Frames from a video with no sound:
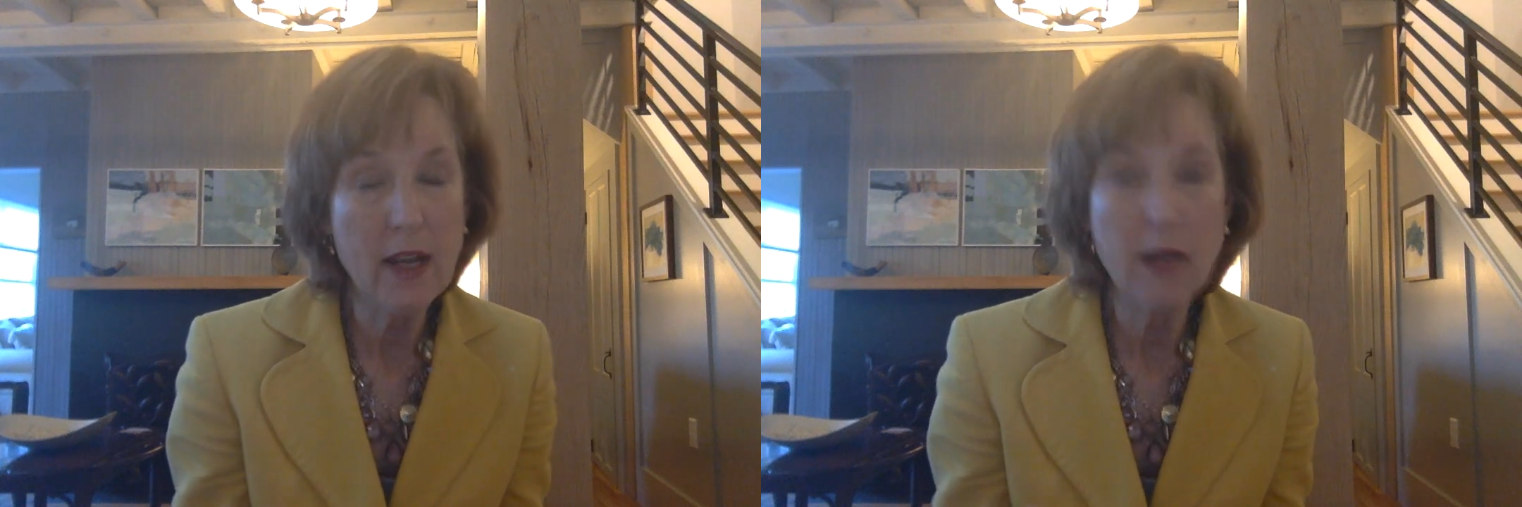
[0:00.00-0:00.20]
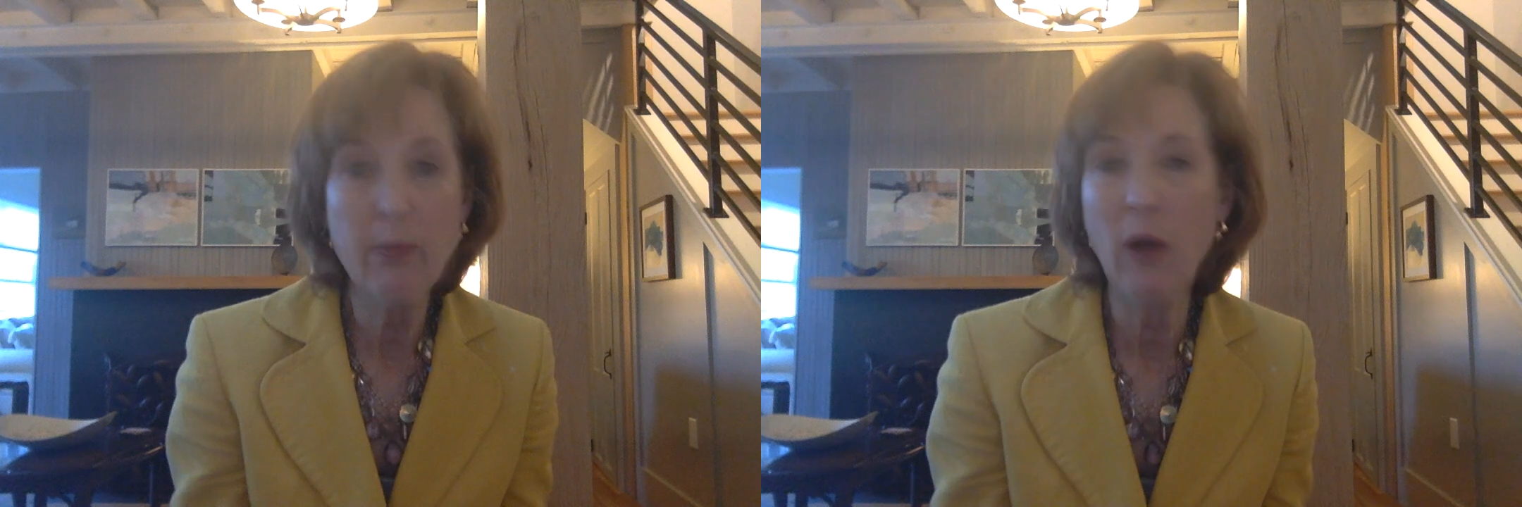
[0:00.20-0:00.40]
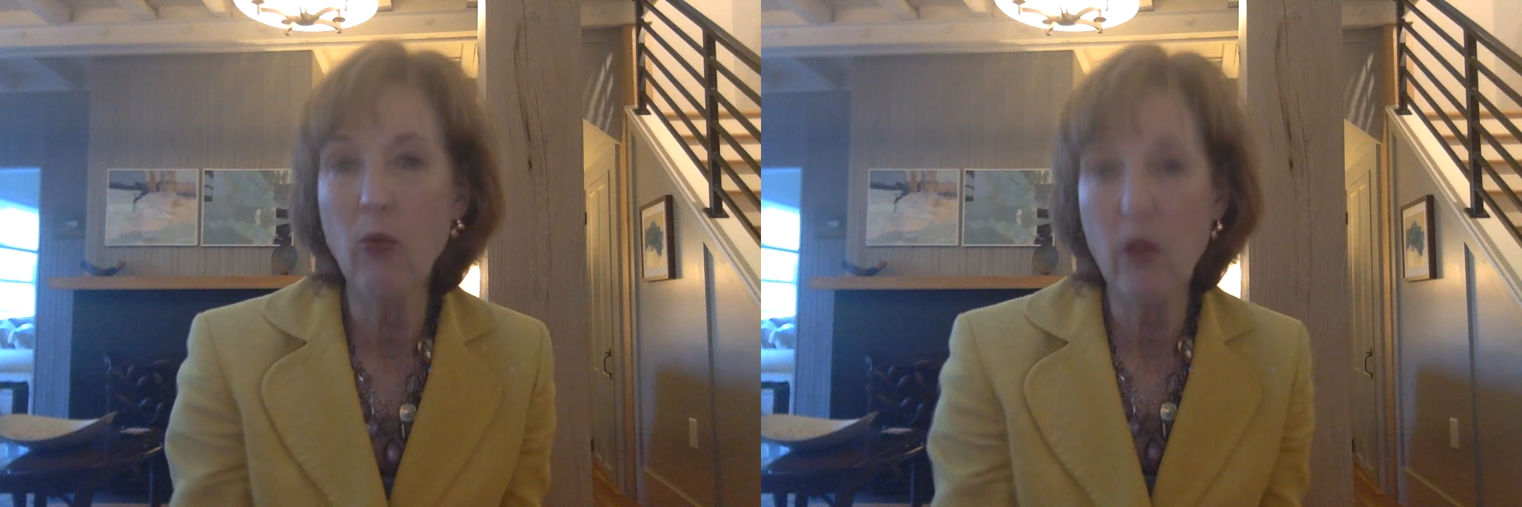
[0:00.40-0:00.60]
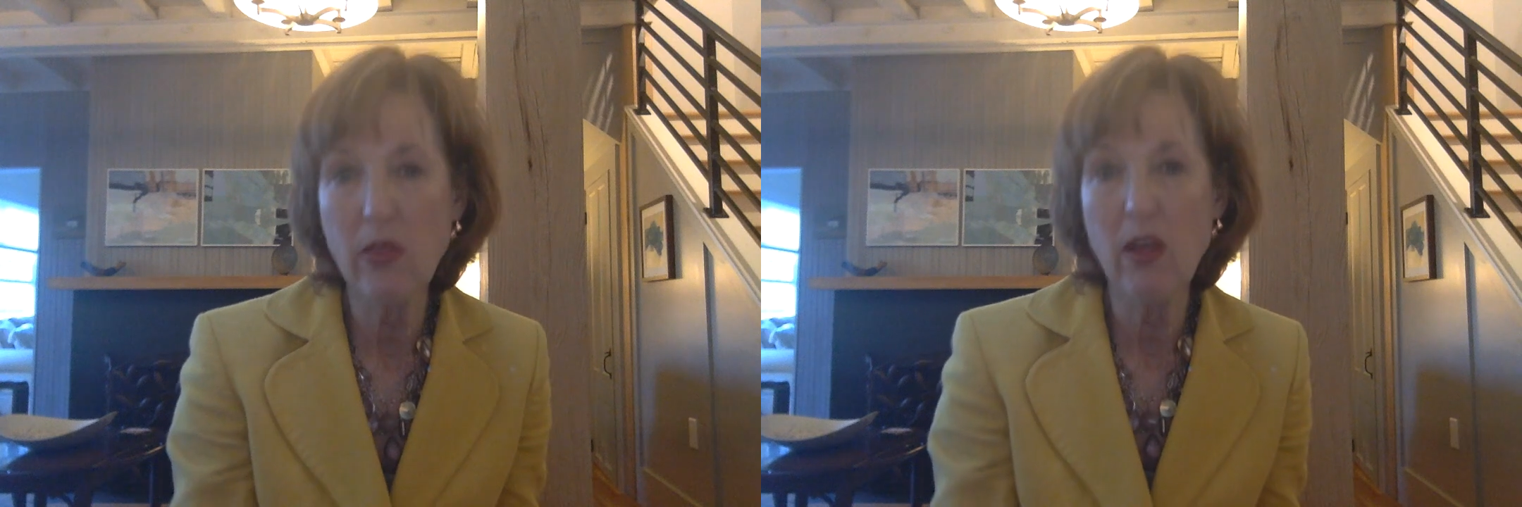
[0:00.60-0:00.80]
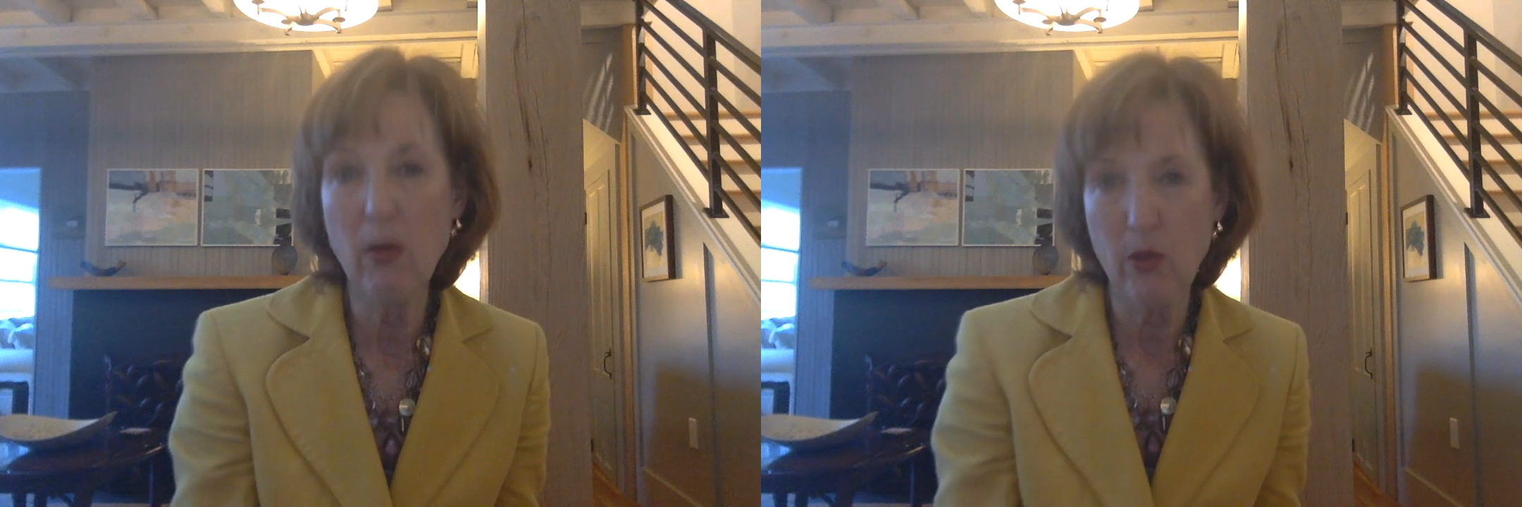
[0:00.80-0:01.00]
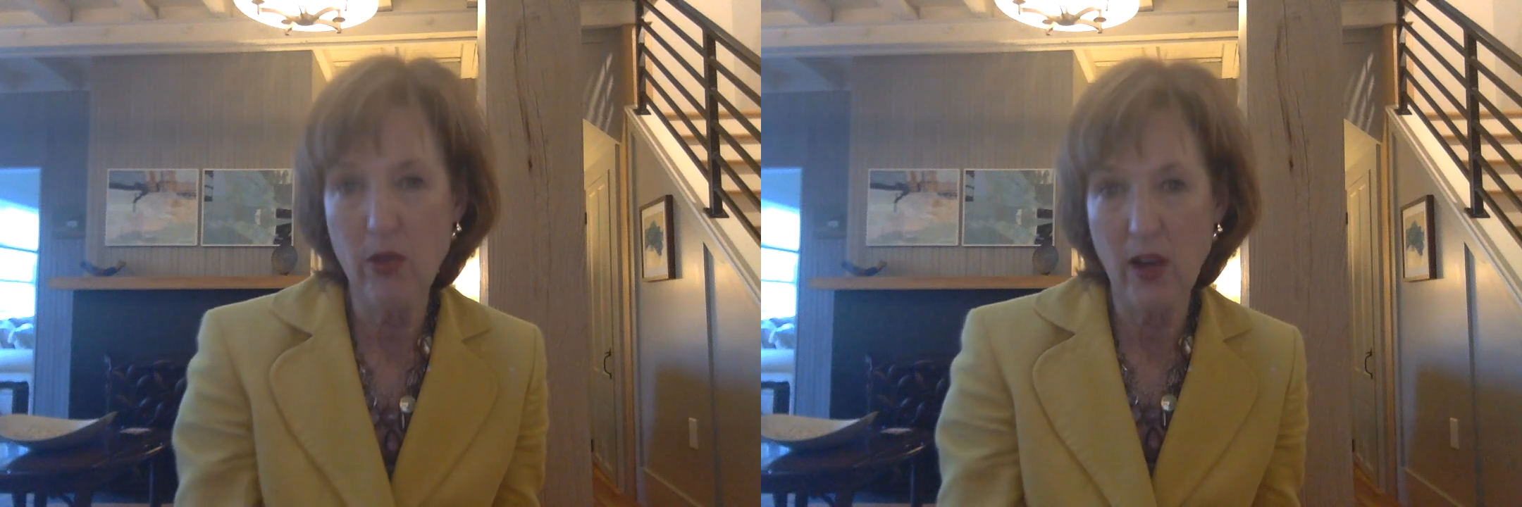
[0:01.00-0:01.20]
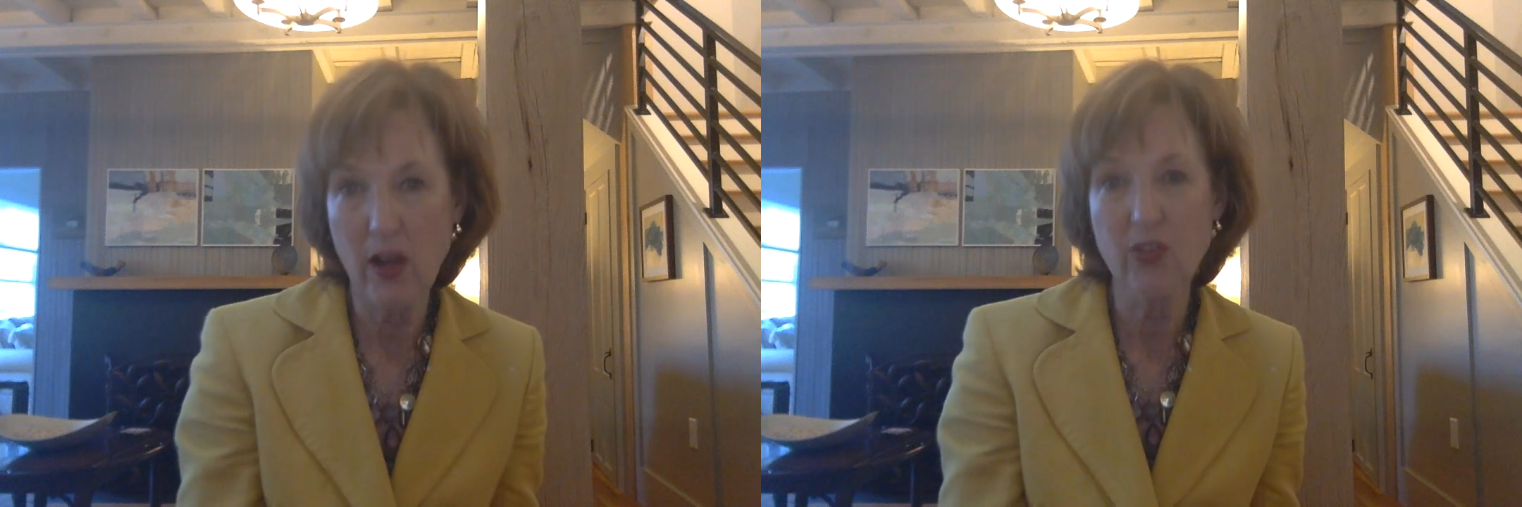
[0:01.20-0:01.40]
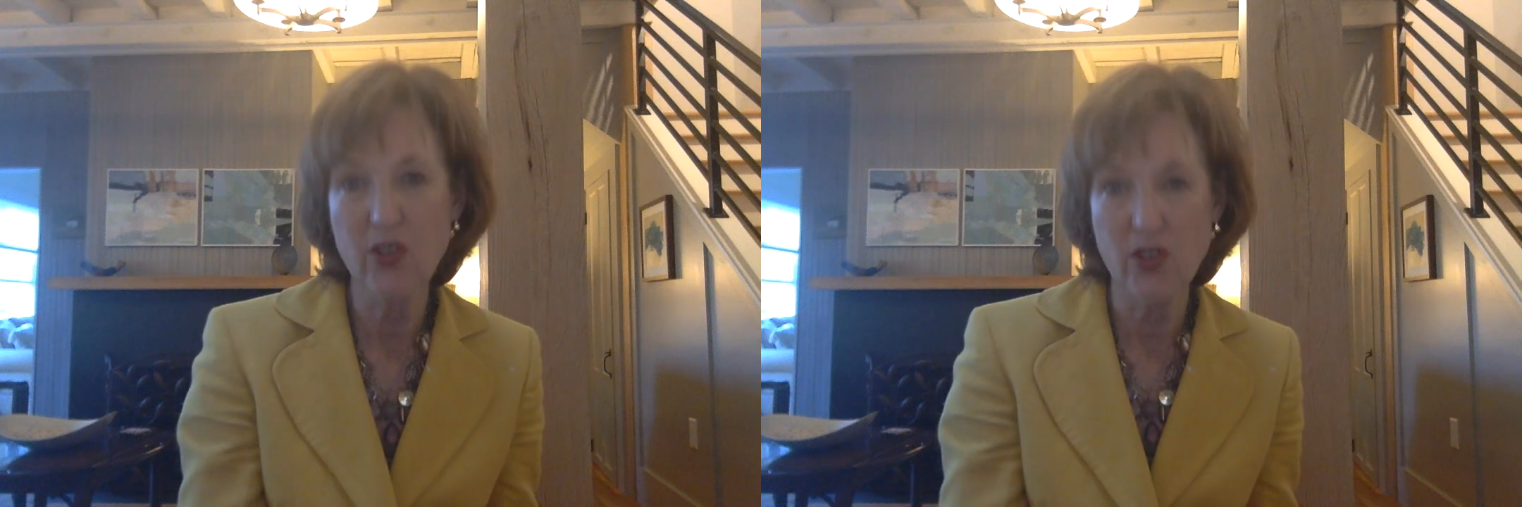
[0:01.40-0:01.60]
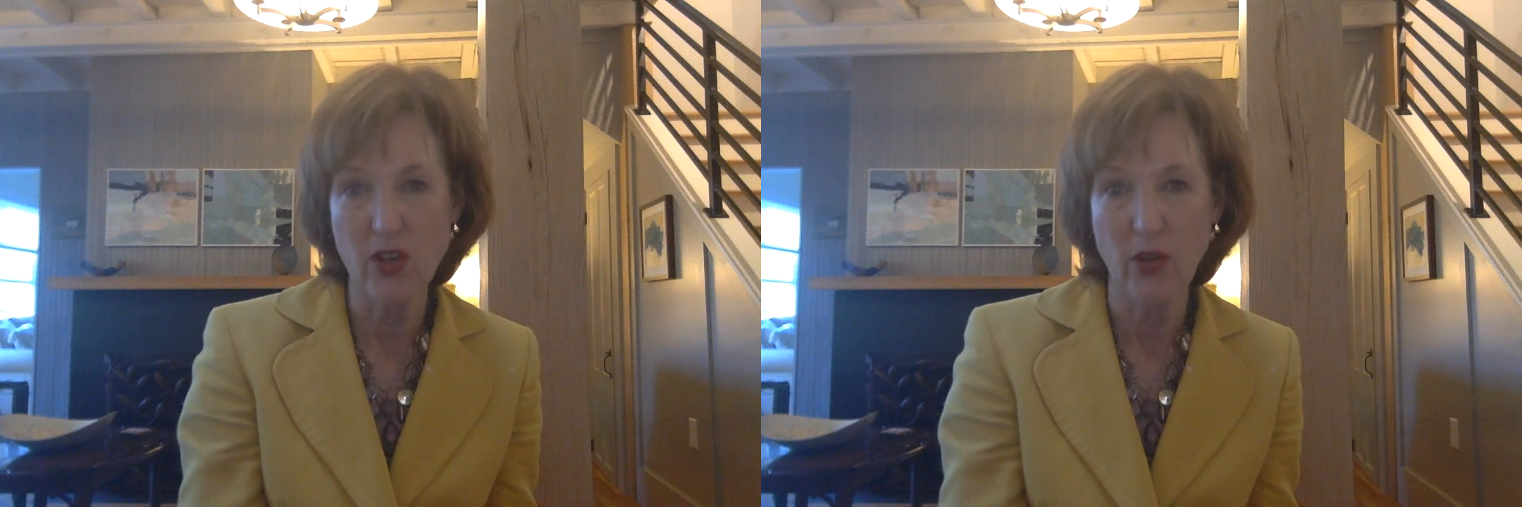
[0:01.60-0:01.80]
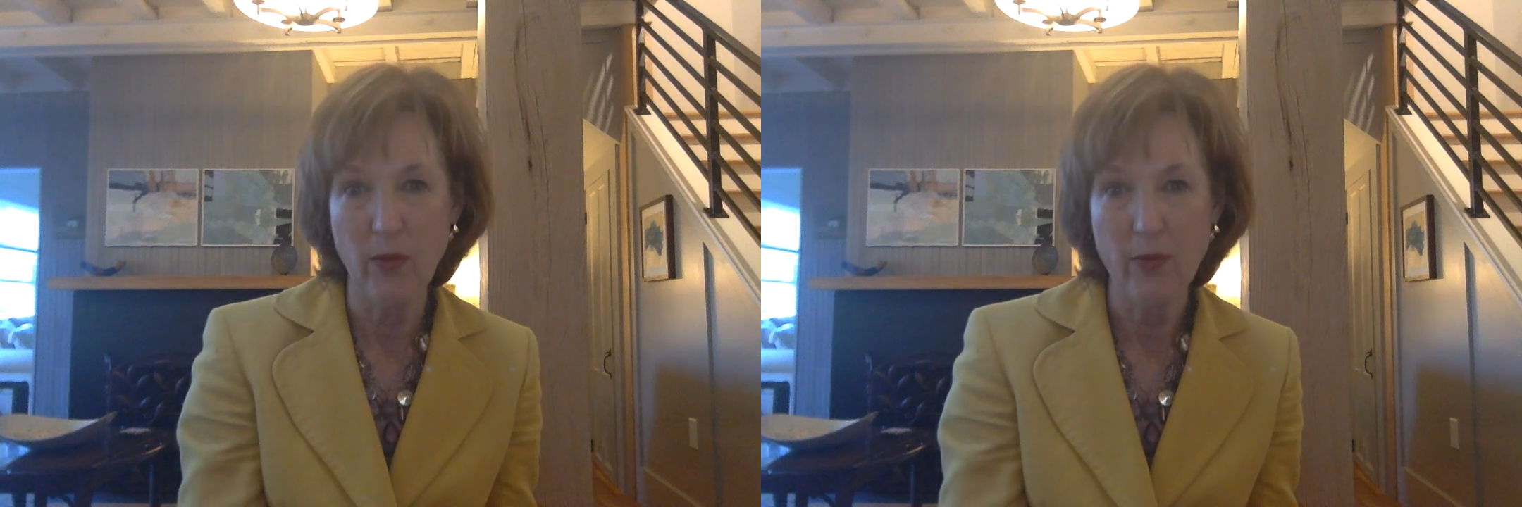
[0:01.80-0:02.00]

about what they were there to do.